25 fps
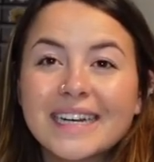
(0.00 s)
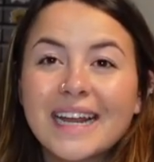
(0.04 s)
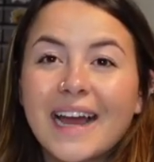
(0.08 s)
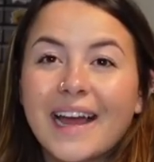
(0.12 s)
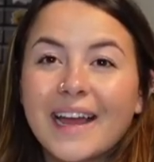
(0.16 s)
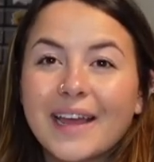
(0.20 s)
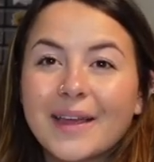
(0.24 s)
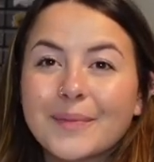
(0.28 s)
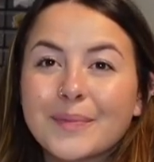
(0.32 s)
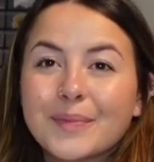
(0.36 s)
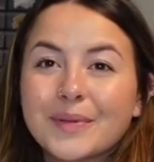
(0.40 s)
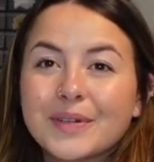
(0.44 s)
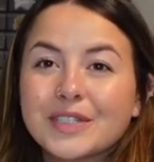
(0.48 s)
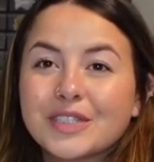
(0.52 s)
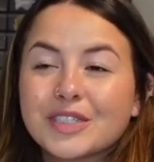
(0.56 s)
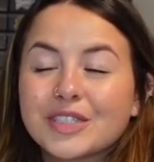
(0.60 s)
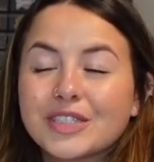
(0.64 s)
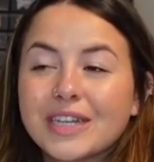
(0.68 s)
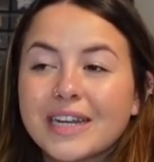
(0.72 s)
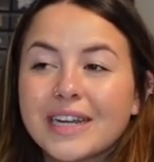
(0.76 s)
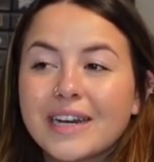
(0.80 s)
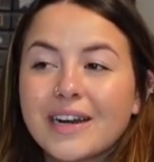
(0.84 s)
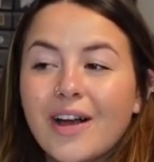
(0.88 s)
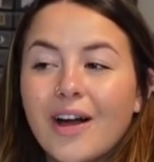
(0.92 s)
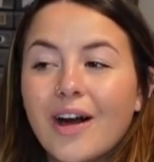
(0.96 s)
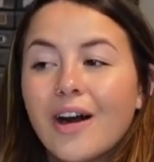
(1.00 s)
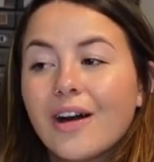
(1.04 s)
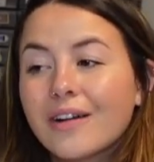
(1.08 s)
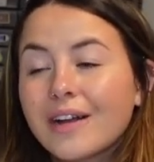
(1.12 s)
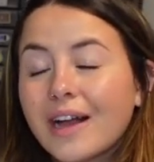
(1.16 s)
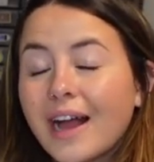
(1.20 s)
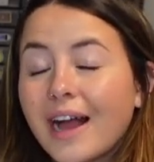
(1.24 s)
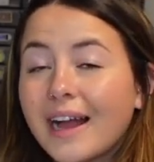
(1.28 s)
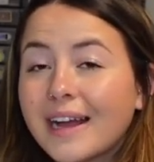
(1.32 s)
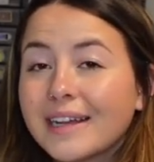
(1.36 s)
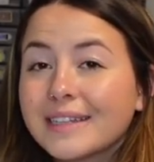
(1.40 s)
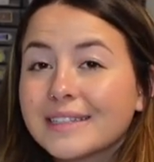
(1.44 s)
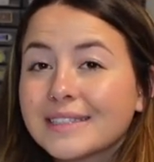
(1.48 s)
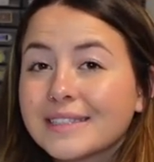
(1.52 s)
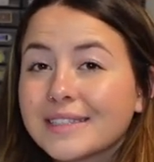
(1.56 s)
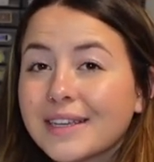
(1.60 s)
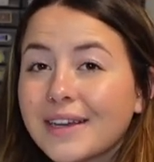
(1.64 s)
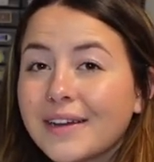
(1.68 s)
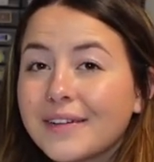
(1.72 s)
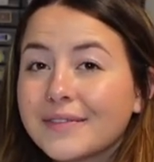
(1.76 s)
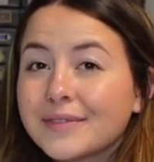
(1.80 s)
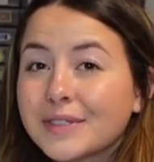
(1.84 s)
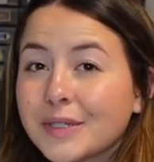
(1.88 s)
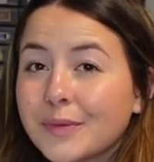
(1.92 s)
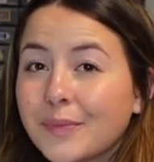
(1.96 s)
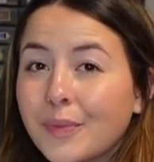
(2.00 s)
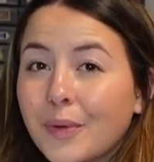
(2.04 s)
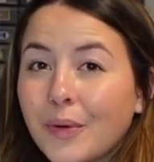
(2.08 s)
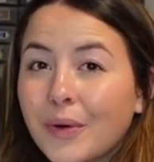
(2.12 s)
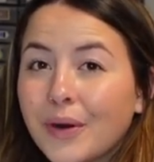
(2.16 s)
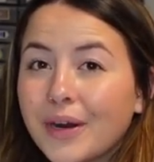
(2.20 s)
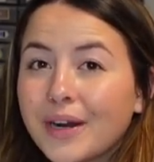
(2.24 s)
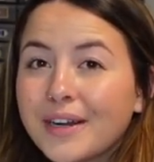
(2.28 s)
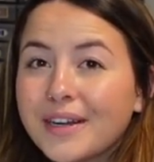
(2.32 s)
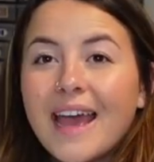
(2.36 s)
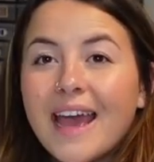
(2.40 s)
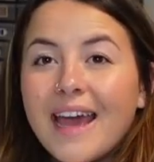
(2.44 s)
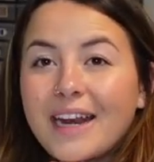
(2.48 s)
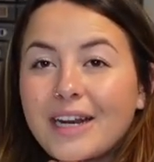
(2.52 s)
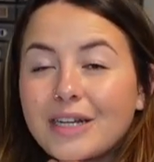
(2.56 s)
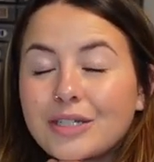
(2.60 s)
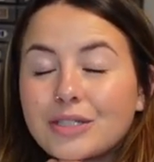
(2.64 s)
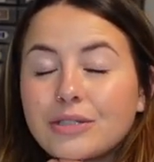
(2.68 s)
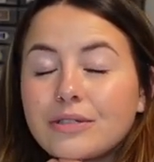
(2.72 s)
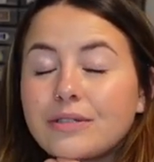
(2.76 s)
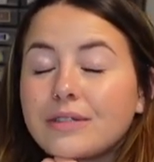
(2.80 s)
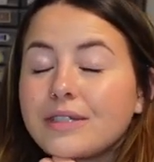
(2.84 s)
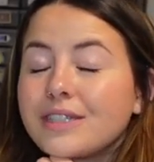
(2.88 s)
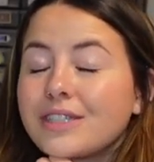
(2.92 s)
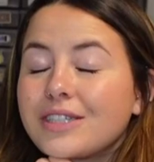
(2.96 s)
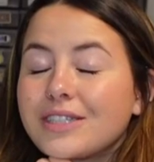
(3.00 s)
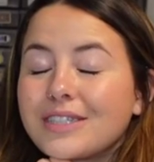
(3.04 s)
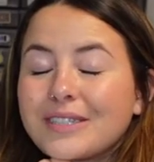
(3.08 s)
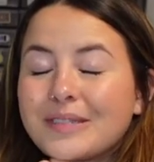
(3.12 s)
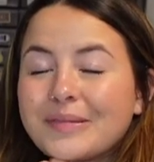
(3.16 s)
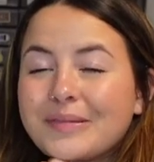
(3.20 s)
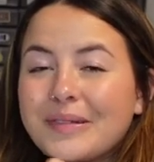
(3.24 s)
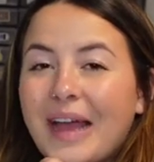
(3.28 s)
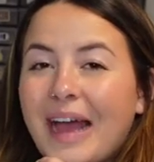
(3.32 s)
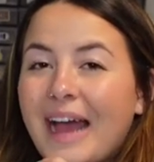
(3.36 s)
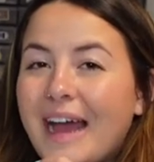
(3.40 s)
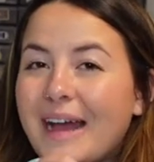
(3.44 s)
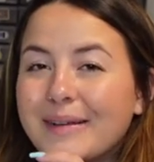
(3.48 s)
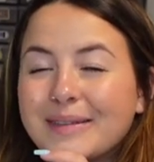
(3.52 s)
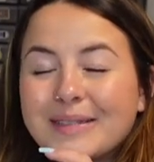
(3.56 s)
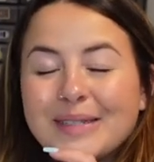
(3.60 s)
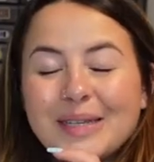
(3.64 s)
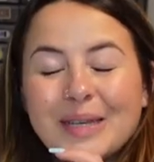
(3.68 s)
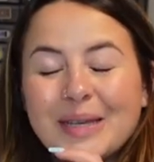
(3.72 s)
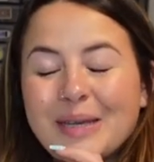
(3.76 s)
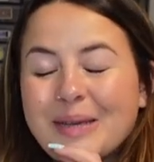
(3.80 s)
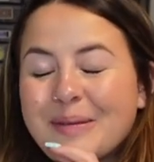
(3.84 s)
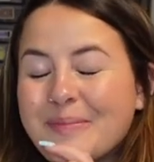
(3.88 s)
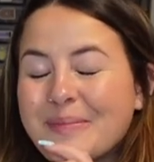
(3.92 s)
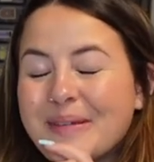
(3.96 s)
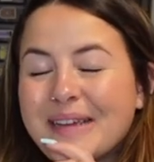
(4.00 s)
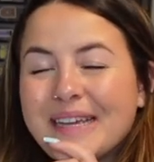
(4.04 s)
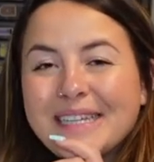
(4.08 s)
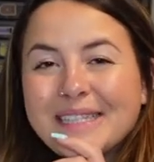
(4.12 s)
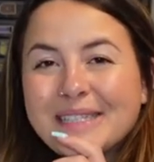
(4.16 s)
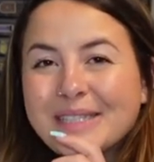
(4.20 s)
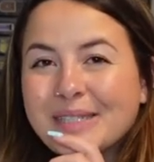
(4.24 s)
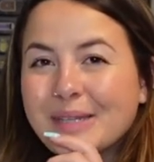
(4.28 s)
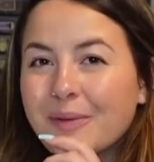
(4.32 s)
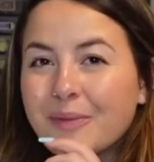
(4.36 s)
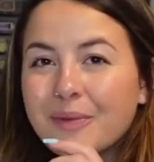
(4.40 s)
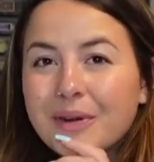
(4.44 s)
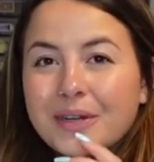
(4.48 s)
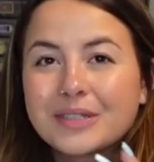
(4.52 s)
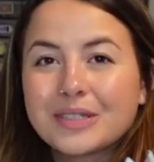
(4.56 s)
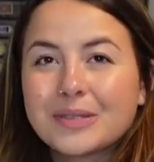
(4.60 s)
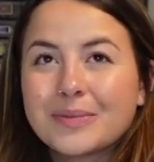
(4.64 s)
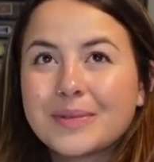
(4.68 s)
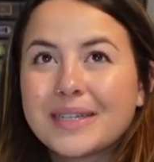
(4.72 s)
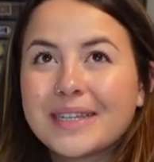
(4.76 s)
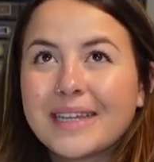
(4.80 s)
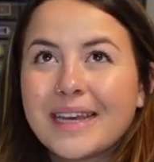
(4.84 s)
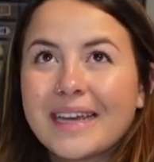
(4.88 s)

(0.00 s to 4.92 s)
I appreciate all kinds of support, and it truly just absolutely means the world to me.